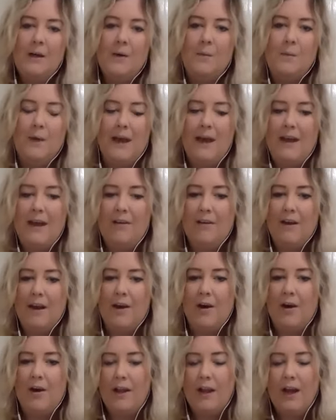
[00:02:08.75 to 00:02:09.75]
We're an
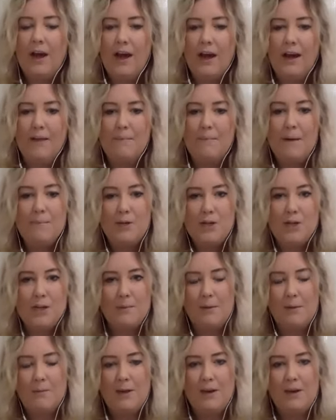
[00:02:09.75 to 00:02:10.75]
online
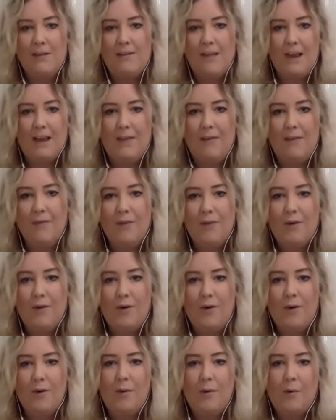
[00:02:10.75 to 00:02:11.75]
membership community
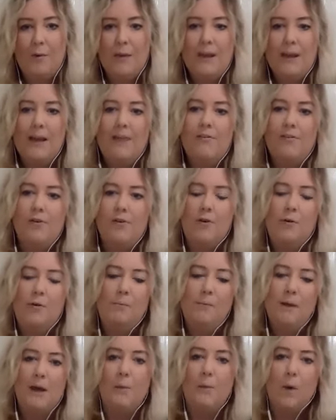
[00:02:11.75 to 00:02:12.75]
for what we like to call
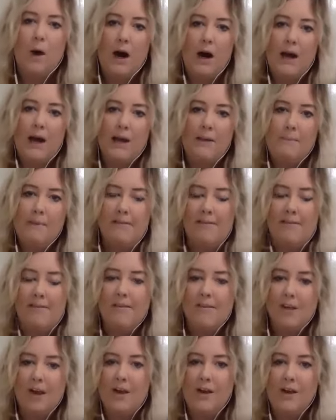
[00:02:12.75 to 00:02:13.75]
big Y
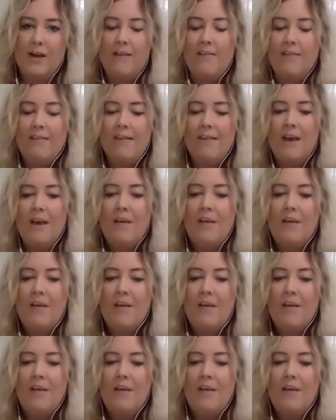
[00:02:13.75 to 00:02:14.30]
business owners.